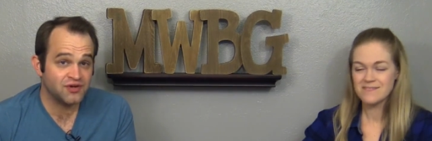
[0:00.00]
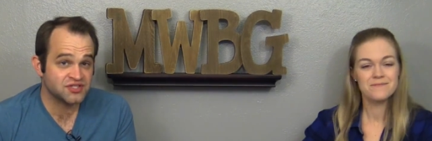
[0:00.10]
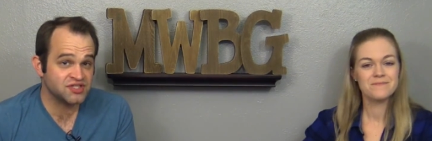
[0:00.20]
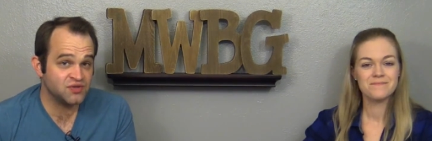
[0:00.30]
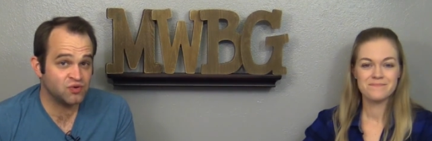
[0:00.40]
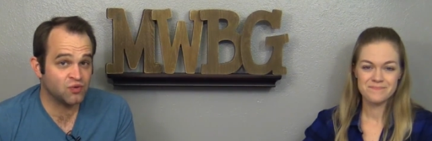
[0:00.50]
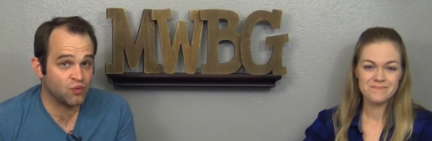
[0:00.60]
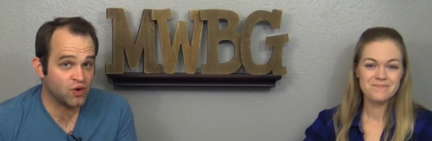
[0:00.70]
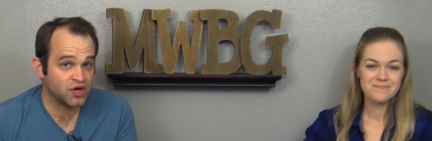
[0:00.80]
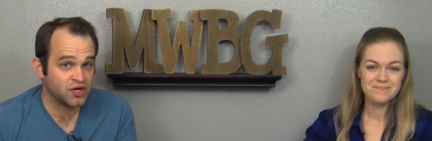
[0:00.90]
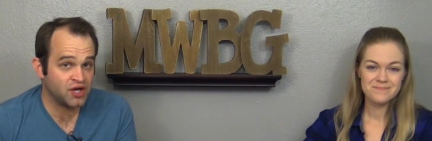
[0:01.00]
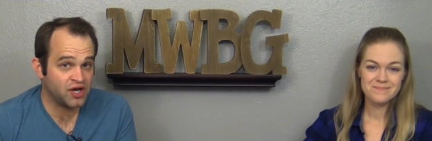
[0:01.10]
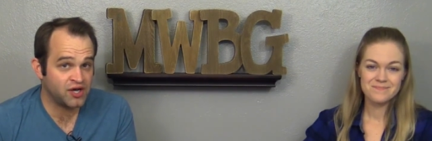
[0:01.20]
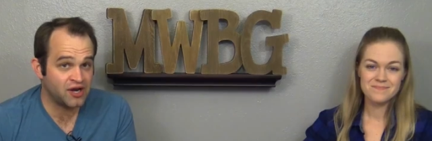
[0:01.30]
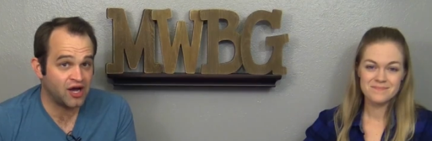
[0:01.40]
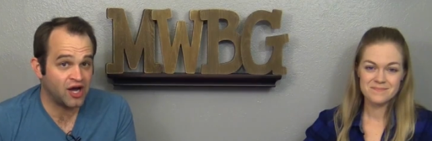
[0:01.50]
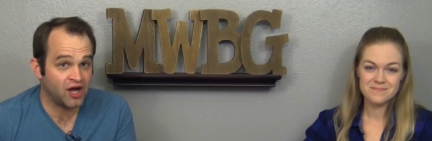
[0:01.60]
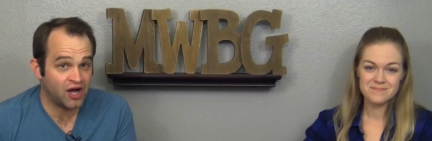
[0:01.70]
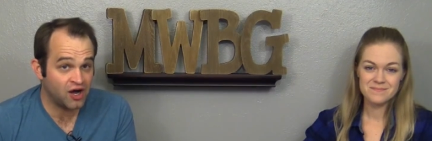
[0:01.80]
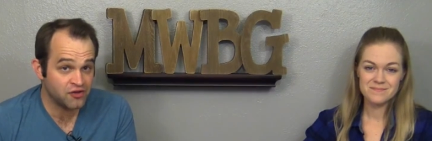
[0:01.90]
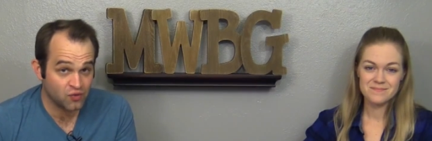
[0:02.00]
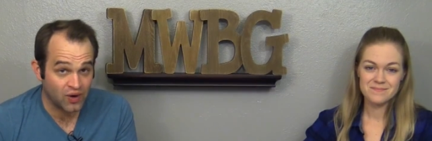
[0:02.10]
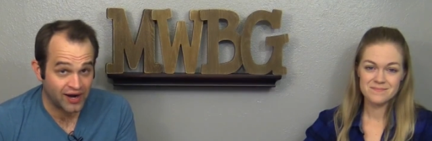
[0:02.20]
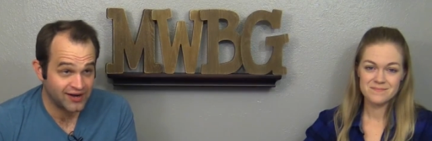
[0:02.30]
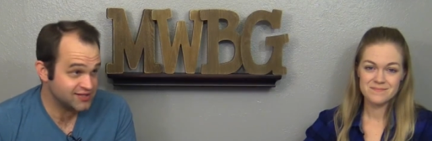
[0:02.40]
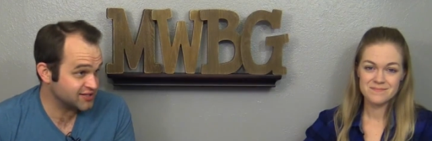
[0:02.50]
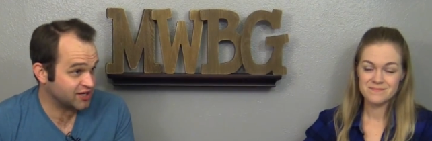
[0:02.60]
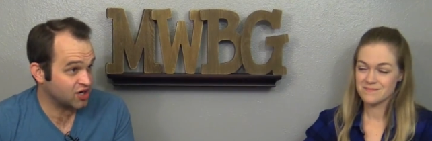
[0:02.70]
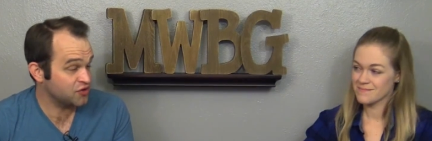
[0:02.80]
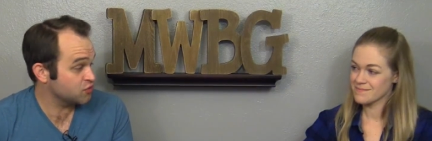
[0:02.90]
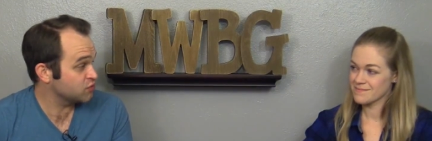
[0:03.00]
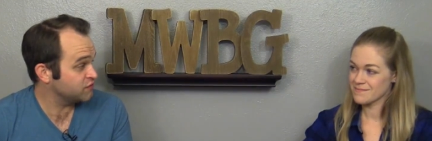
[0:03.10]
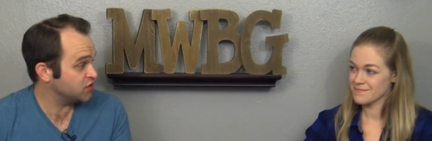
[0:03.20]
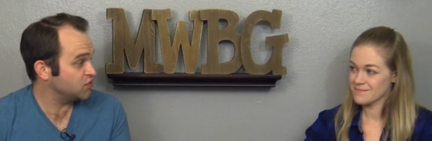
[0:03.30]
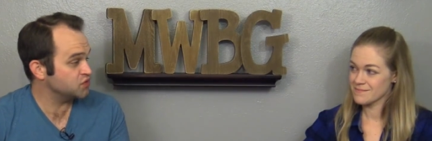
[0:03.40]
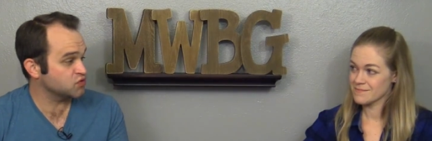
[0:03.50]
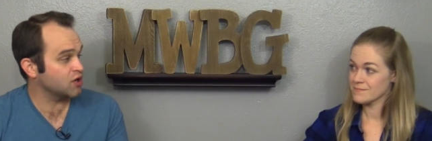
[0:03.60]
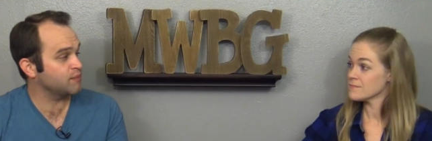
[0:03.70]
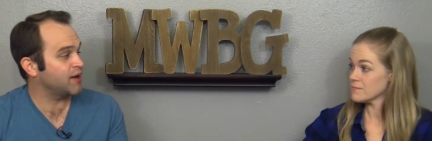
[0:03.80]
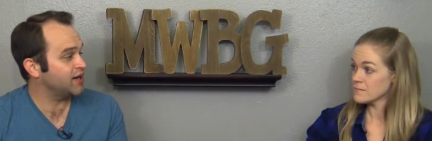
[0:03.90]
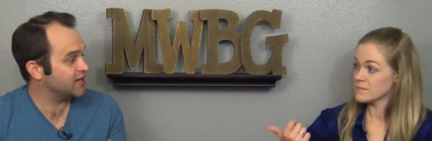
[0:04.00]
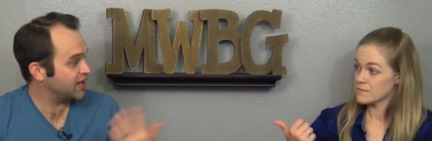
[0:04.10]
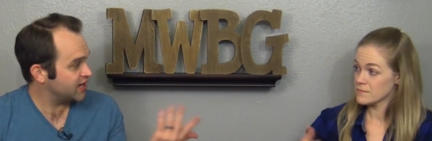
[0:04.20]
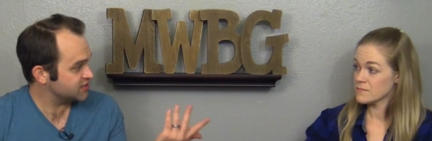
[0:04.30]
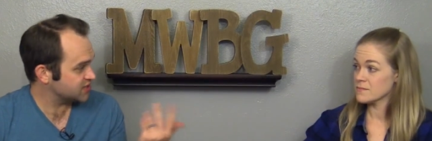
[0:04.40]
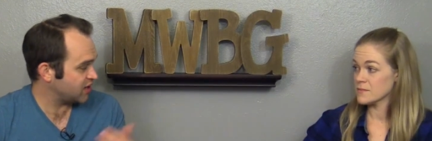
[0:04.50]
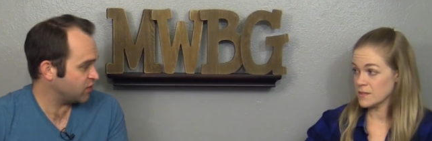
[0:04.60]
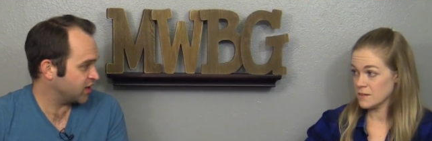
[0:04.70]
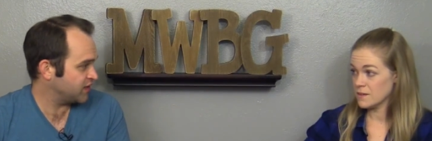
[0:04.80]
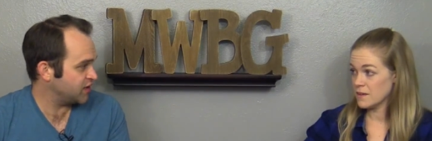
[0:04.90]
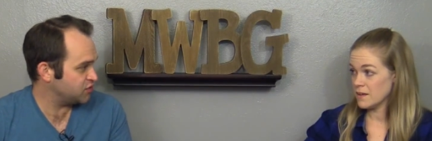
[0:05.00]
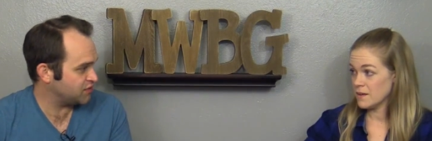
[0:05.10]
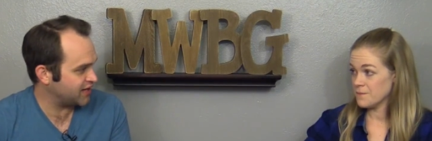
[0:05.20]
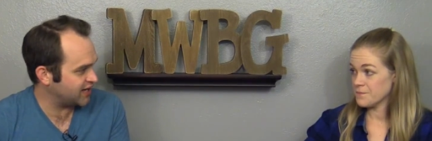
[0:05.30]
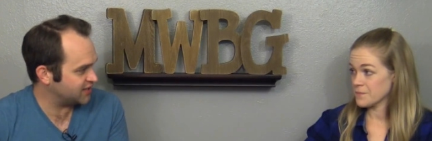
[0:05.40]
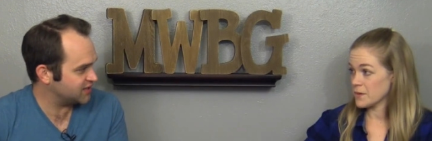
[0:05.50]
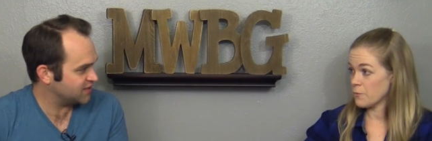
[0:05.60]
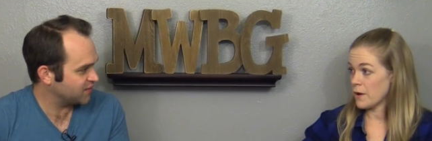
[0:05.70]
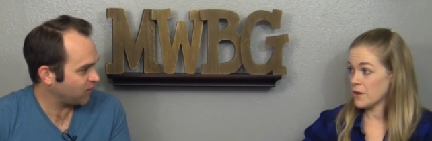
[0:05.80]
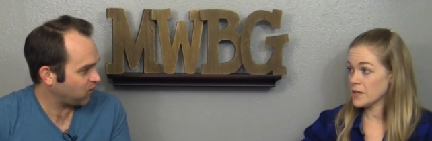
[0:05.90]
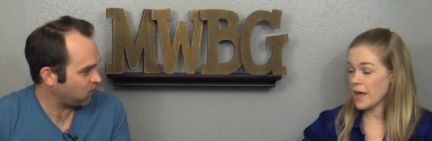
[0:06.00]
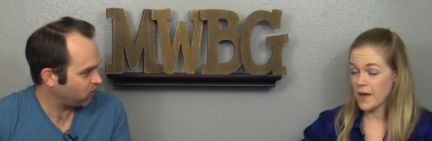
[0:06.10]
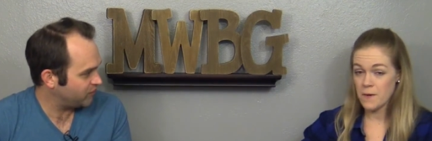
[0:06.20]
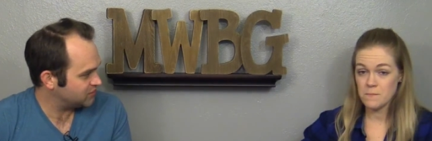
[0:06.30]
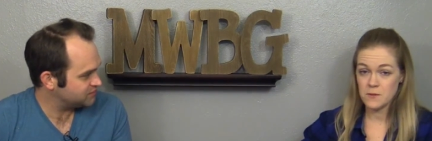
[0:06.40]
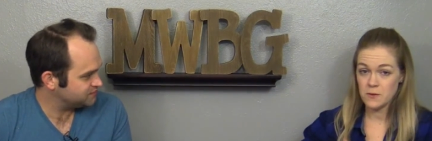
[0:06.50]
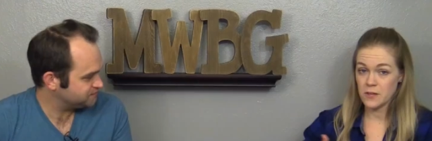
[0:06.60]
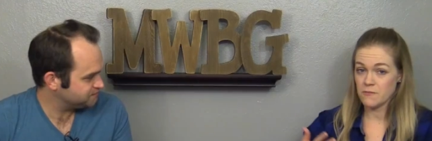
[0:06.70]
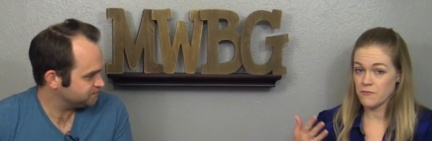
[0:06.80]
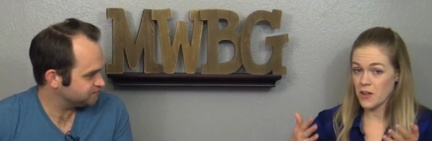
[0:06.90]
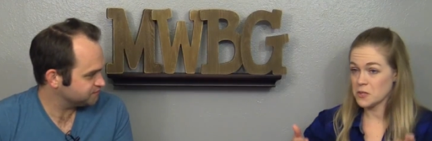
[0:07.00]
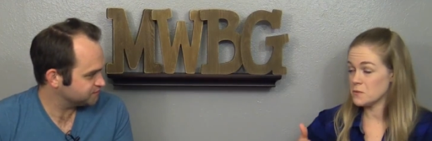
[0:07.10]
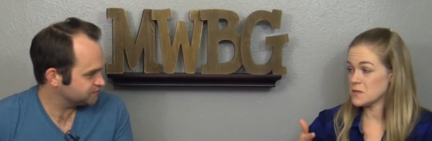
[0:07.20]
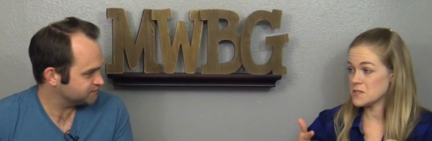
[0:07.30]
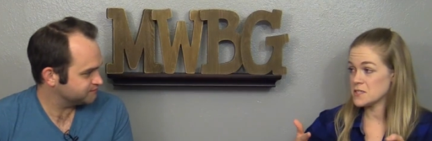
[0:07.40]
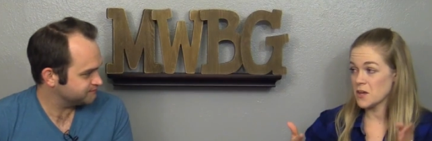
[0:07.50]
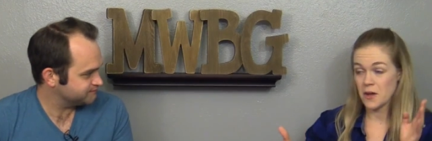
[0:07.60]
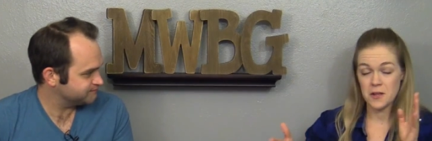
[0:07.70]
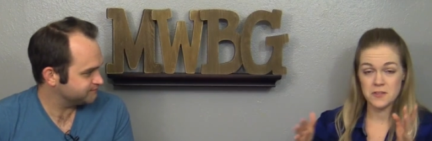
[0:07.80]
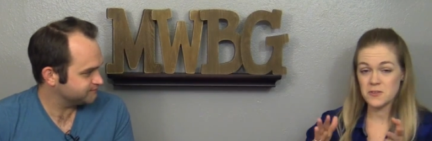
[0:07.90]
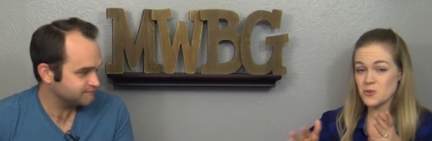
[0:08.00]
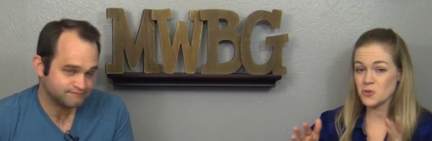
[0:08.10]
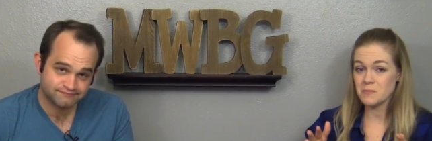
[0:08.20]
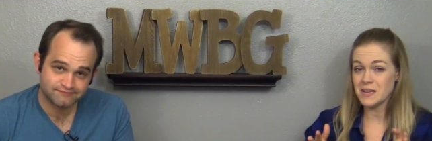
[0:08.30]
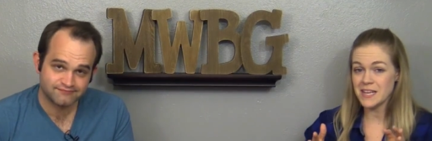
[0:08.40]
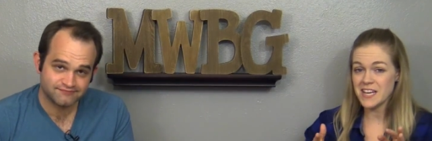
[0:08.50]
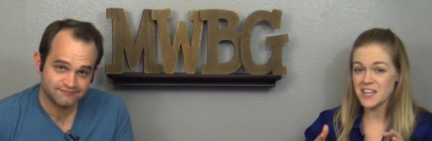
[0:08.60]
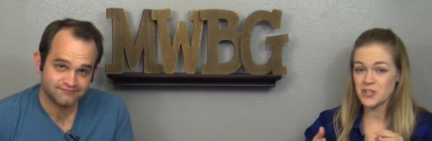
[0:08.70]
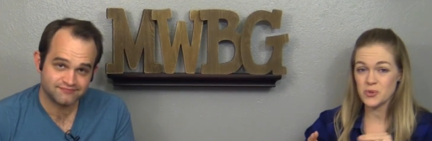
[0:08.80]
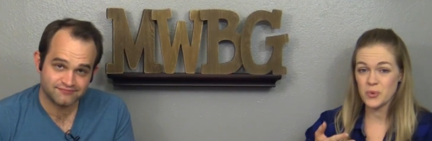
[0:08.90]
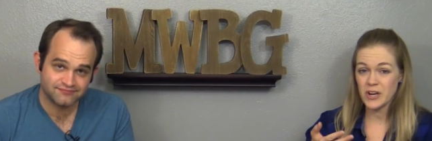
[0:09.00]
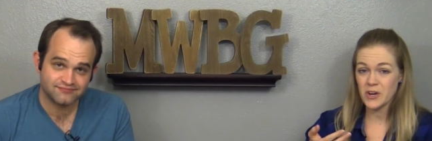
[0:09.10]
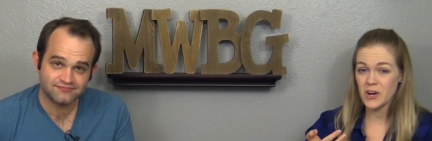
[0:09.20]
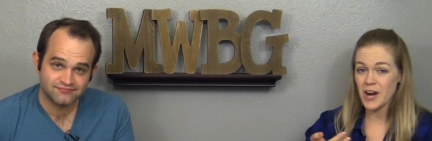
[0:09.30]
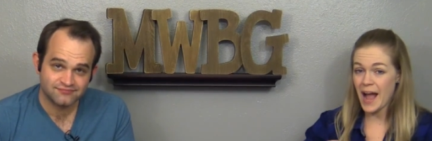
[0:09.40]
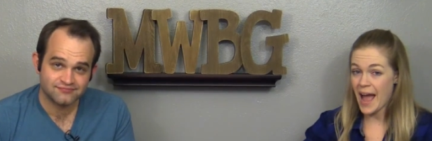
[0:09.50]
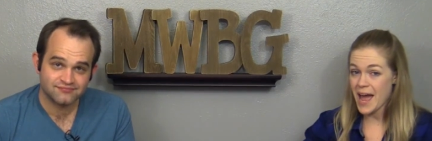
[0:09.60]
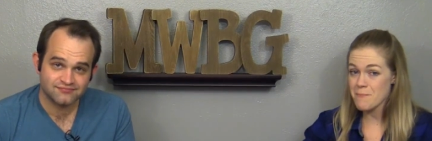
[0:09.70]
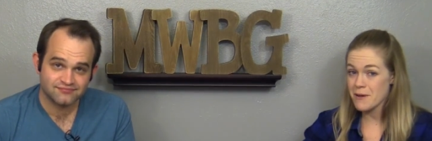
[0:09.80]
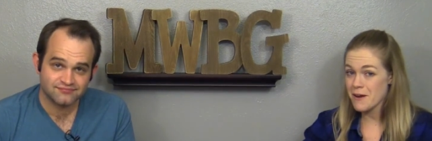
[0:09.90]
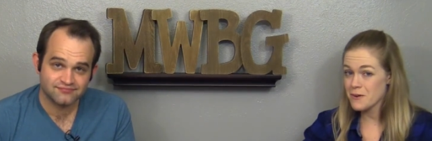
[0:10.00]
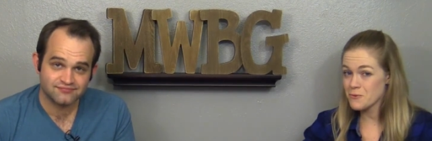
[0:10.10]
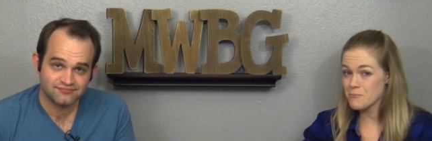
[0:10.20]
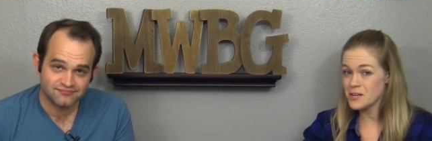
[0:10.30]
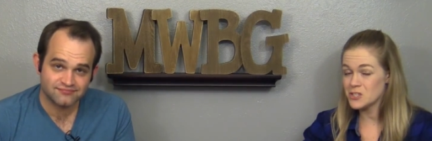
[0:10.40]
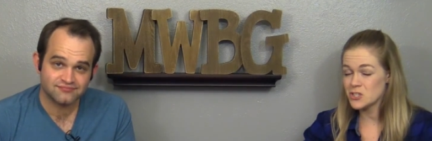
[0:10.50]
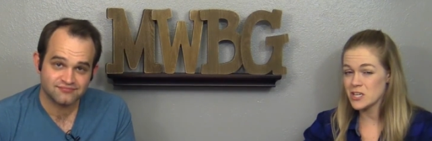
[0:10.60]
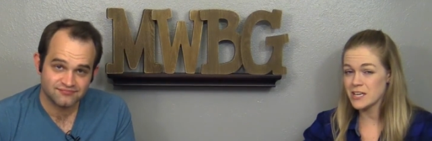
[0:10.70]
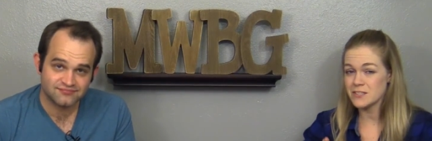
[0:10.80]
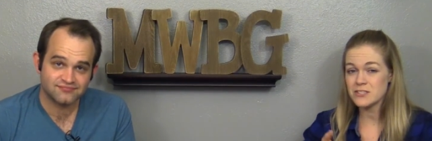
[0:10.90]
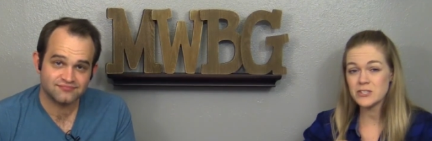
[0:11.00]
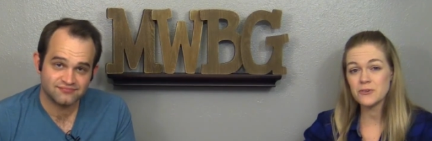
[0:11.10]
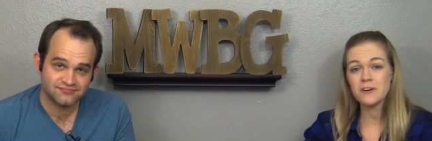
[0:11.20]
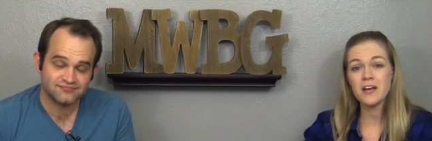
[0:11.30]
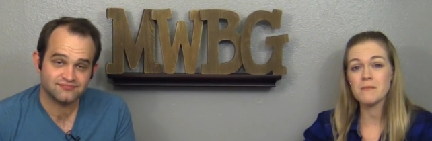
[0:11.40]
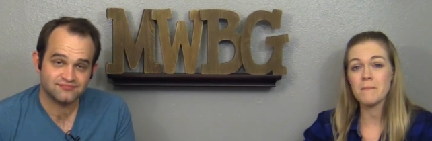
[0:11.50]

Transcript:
Speaker 1: us, see what we're working on, otherwise, like other reviews or our podcast, how can they do that?
Speaker 2: Well, uh, you can follow us on social media Twitter at Married with BG, Instagram